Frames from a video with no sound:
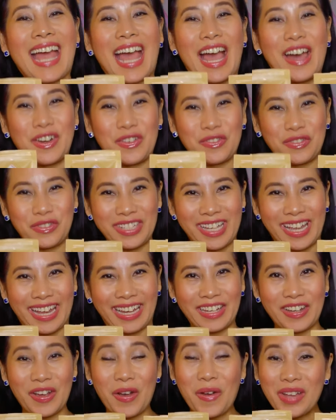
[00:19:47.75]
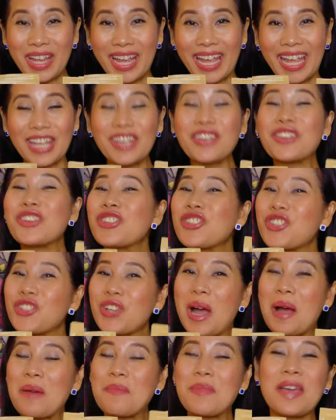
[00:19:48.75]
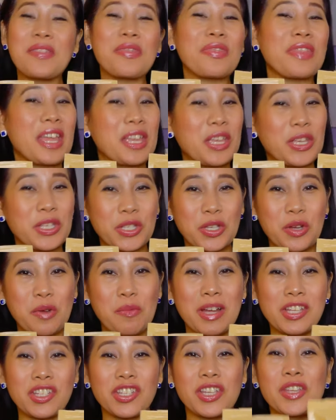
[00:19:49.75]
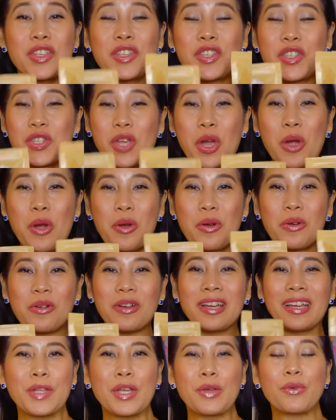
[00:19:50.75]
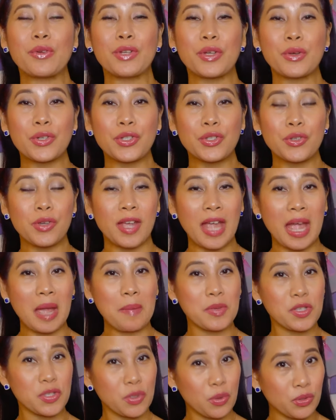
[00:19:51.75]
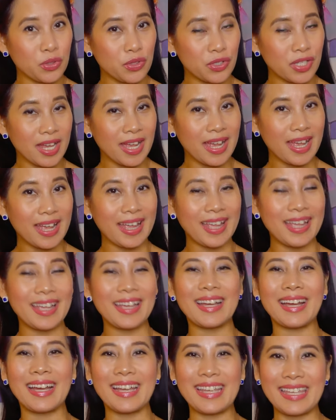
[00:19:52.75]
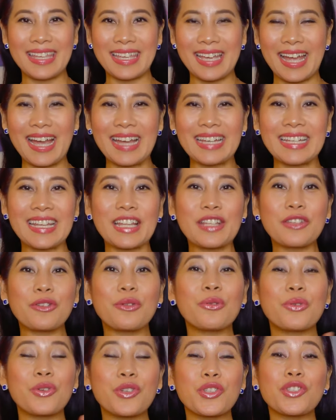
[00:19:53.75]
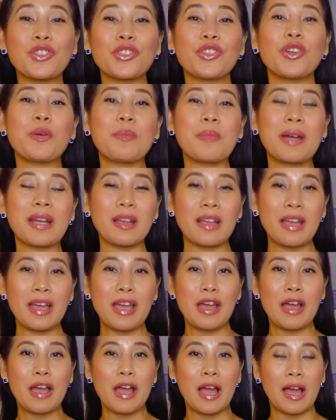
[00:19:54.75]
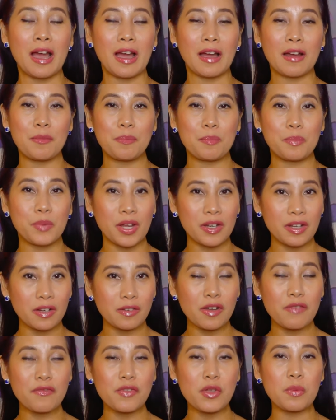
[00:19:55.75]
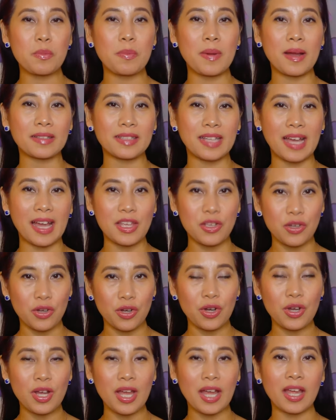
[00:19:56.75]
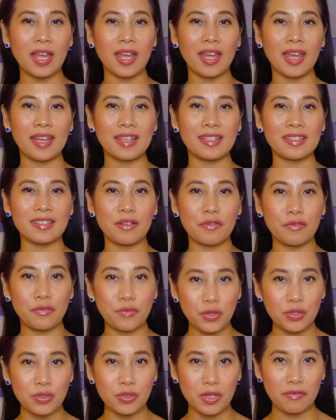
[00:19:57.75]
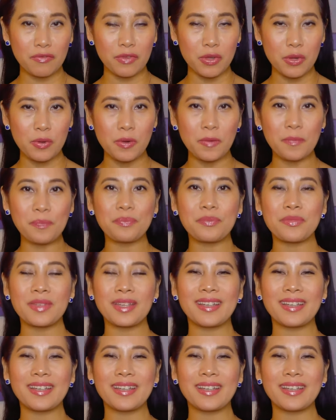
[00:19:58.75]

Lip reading: out of 10. Okay, good job and thank you so much. So, kung nagustuhan yung episode today, ayan, and kung gusto nyo mag product review pa tayo and food review,